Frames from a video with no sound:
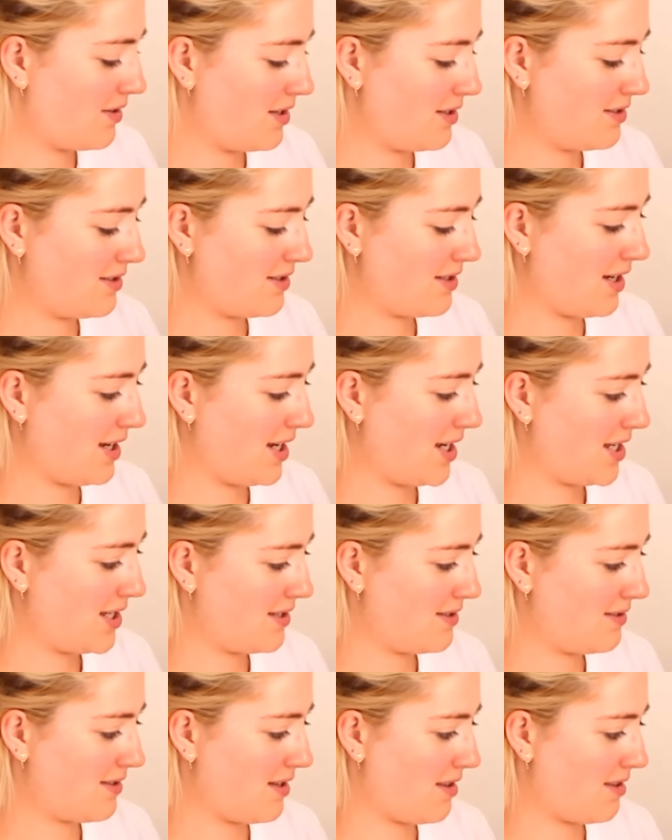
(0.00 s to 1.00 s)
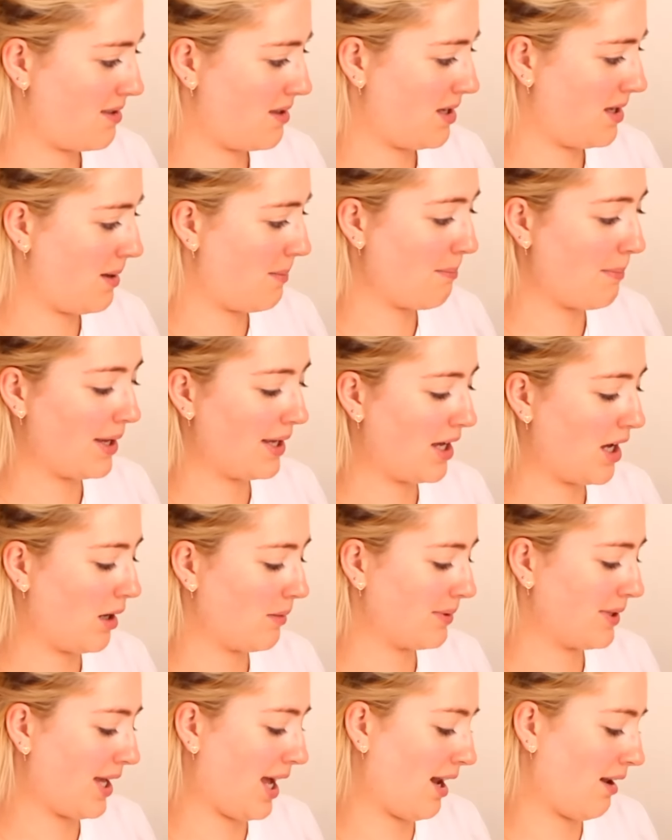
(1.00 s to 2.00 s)
this is the
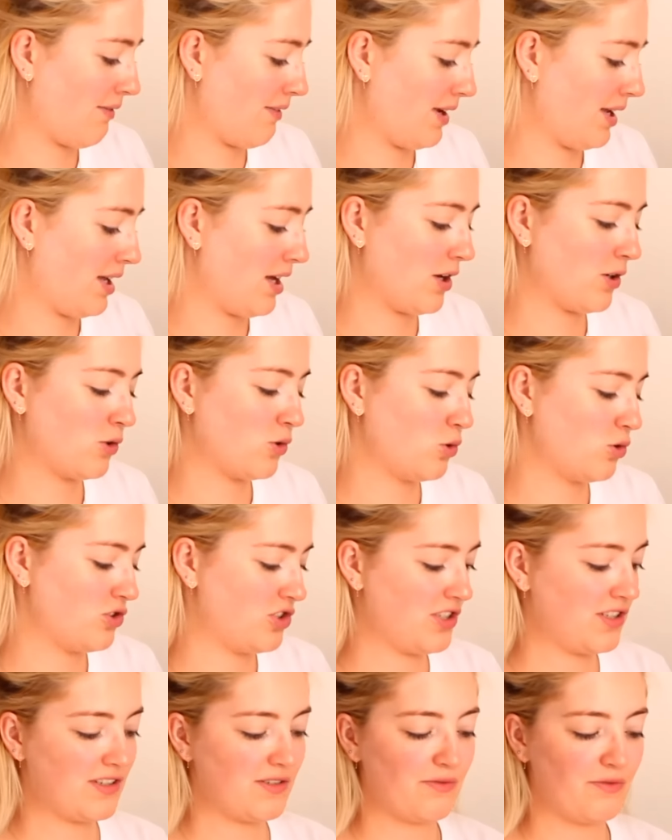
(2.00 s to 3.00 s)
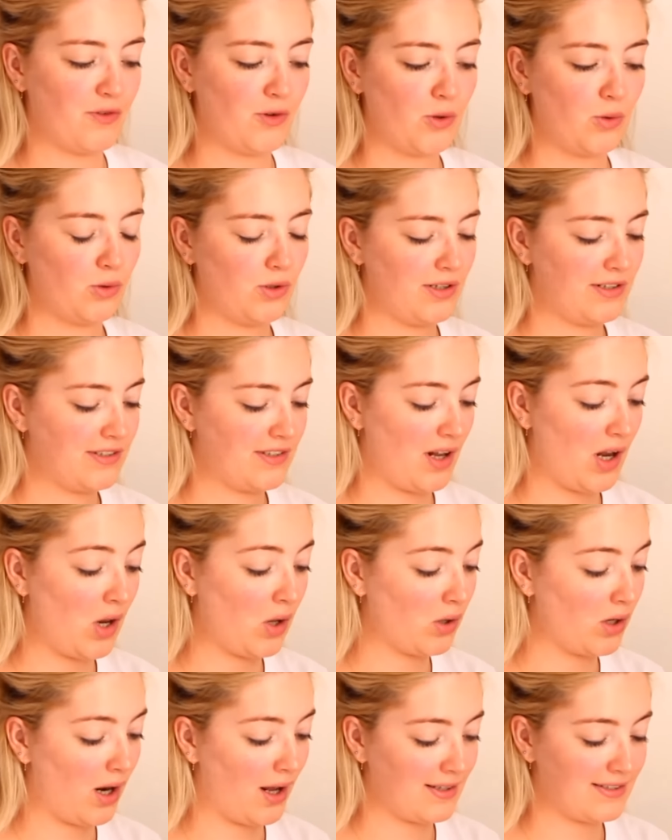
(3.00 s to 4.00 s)
Makeup Gallery Gorgeous Flawless
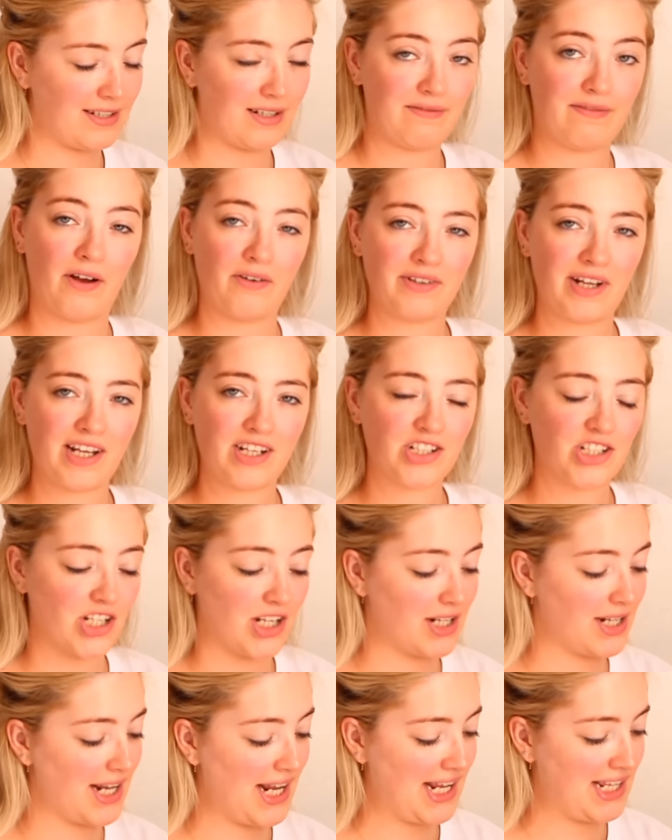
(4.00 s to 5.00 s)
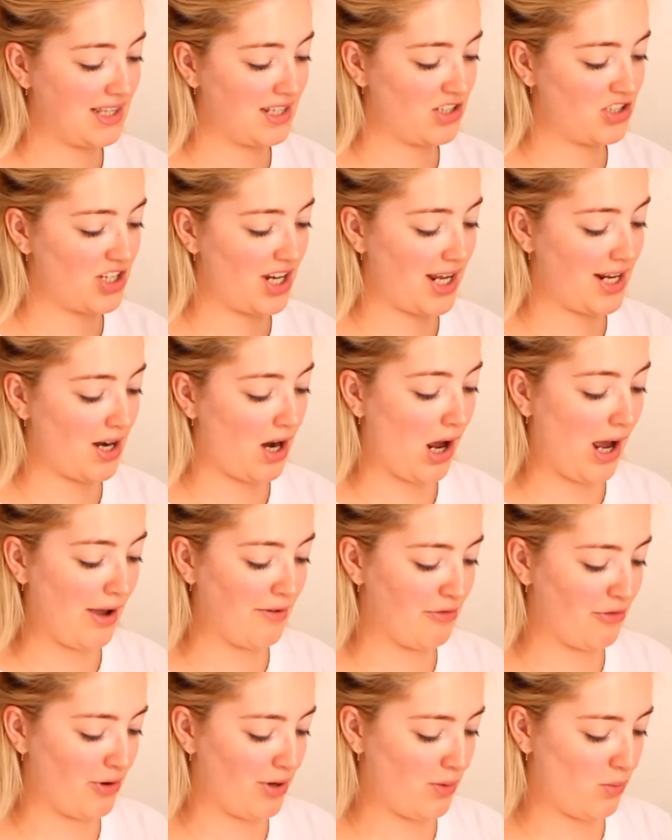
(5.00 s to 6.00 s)
Long Lasting Foundation in the shade
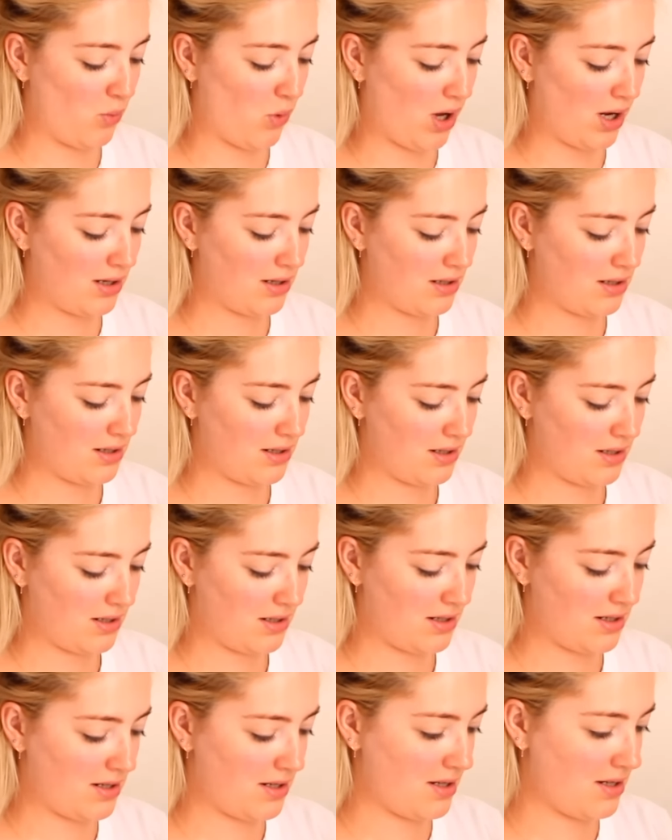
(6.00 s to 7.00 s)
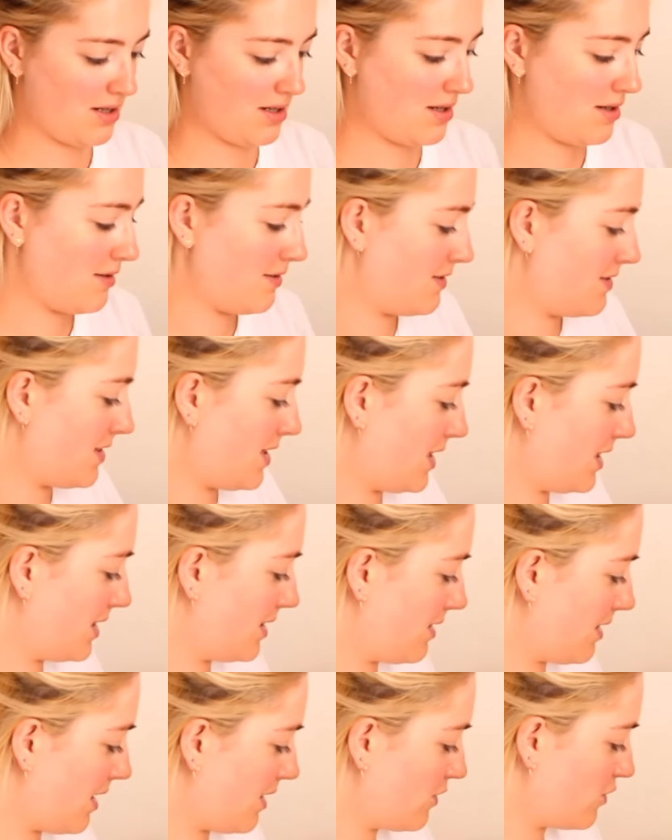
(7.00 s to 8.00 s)
Ivory 1.
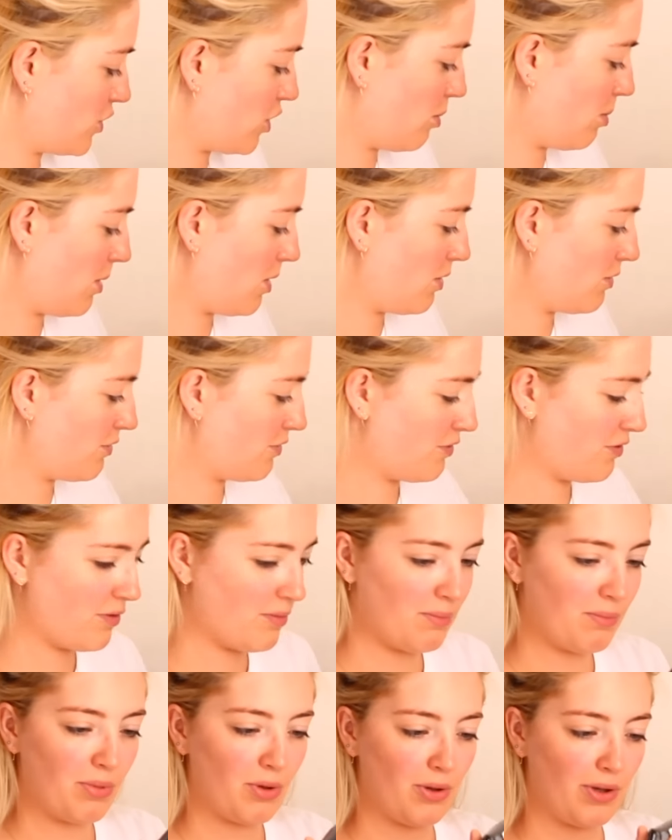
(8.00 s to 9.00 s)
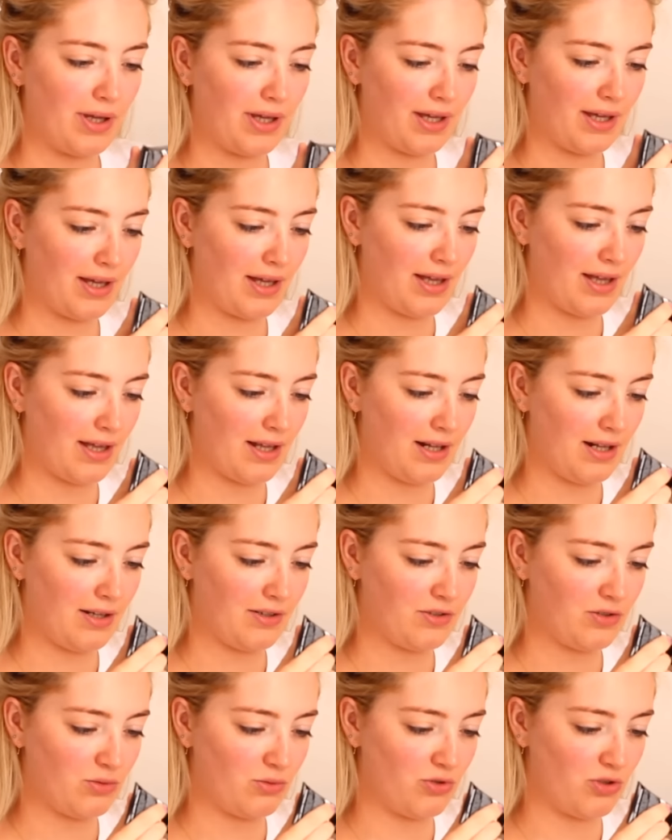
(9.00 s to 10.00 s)
Taking that top off, putting a
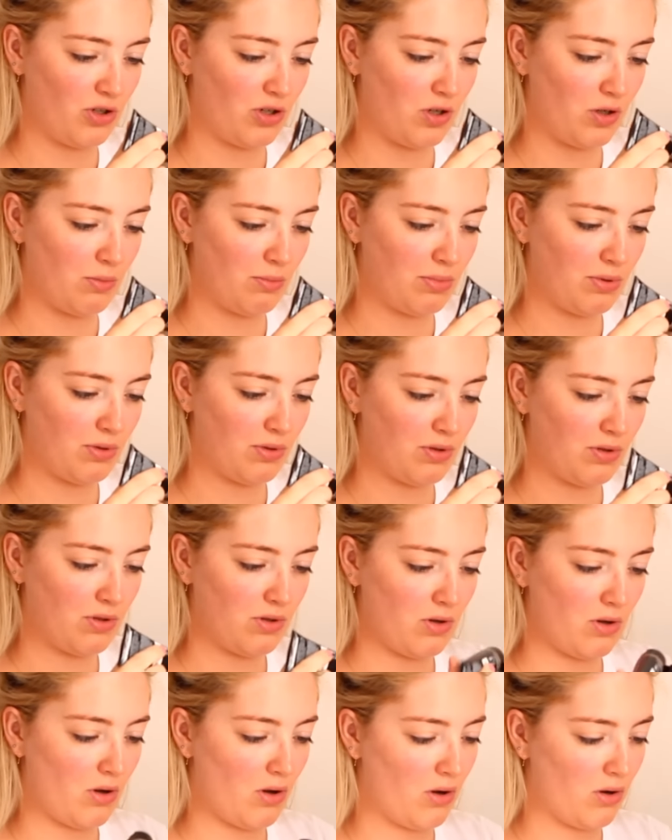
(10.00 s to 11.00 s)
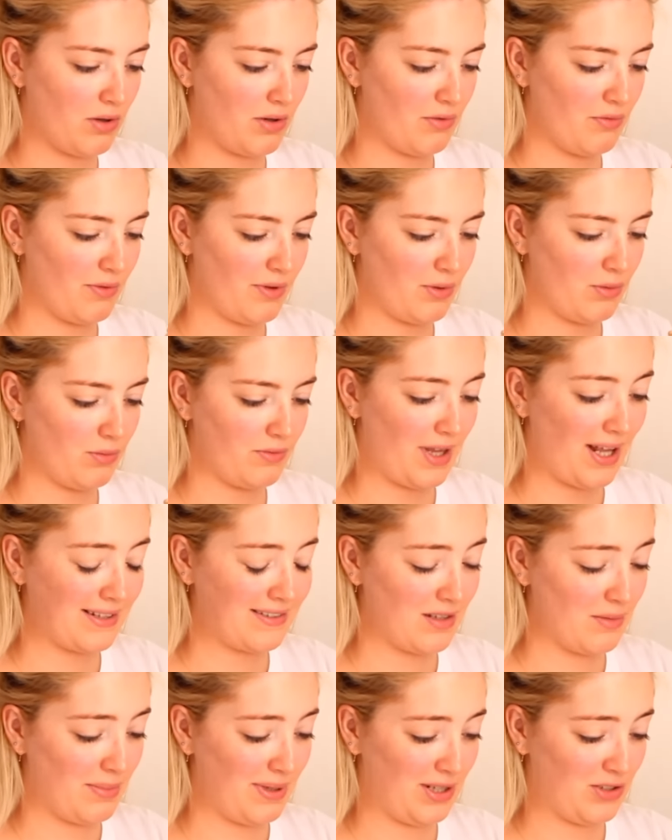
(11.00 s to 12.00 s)
little dollop on a real,
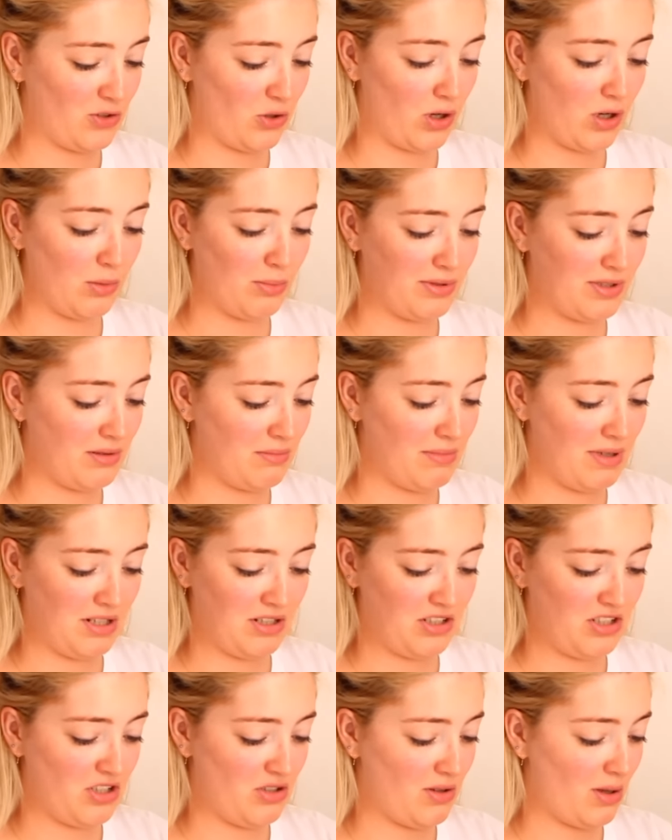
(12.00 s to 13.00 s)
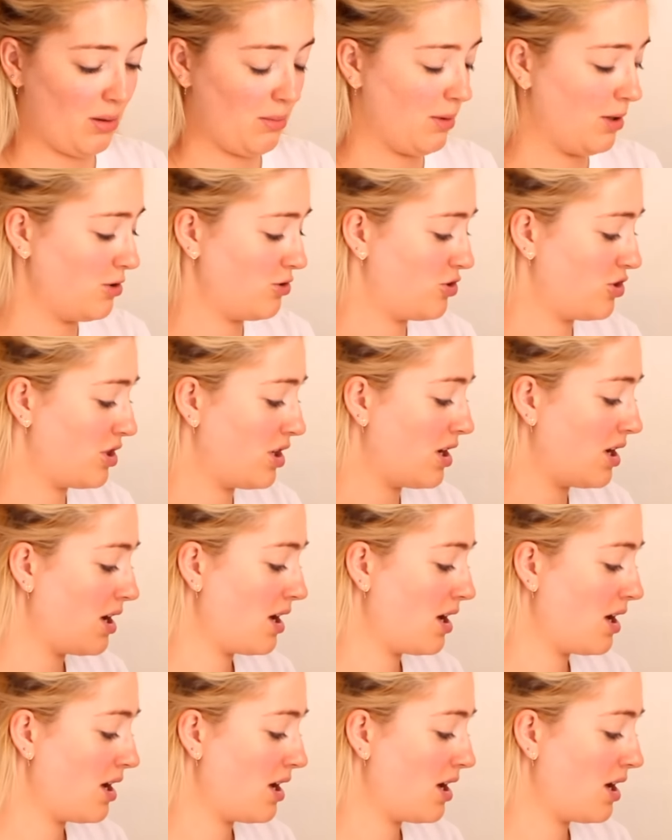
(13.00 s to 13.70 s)
that's a big dollop, didn't mean to do that much.